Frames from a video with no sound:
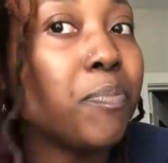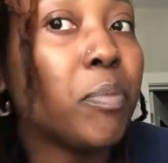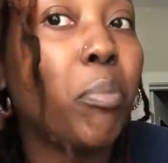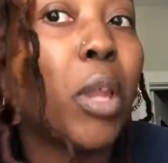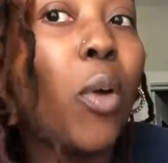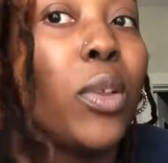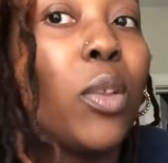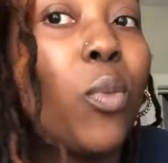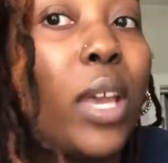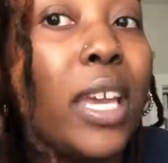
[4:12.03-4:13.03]
blow in the
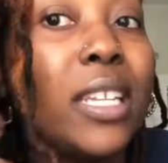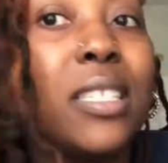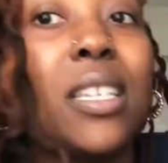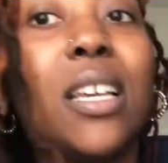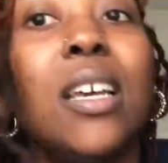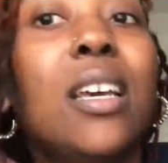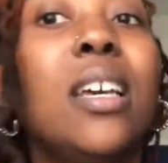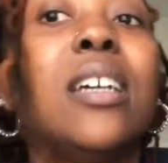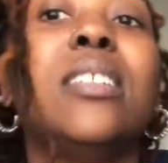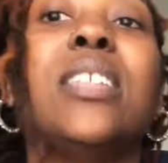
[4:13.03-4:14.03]
wind
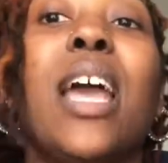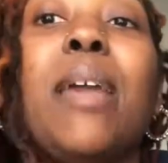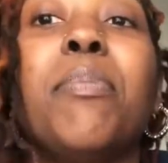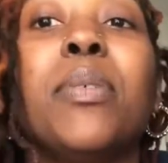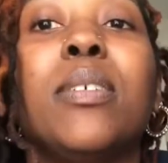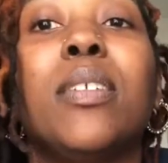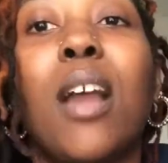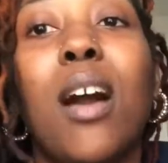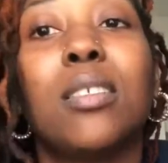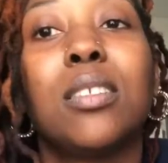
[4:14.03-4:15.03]
type
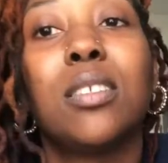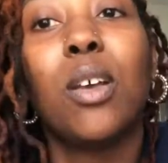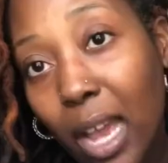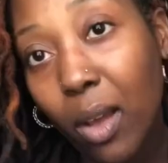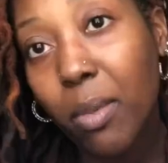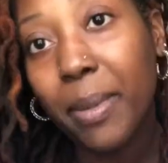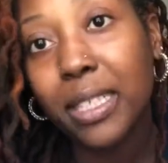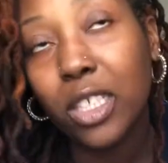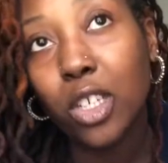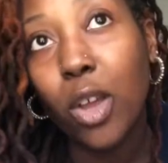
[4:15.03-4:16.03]
locks. So now I'm about
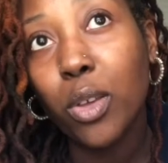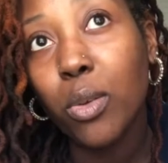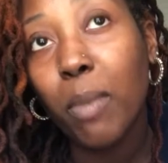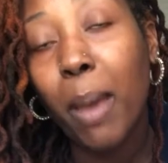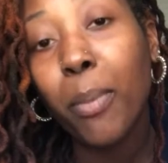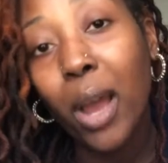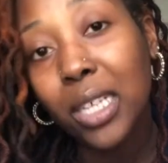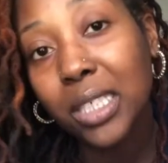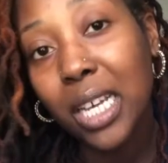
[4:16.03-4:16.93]
to show you my process.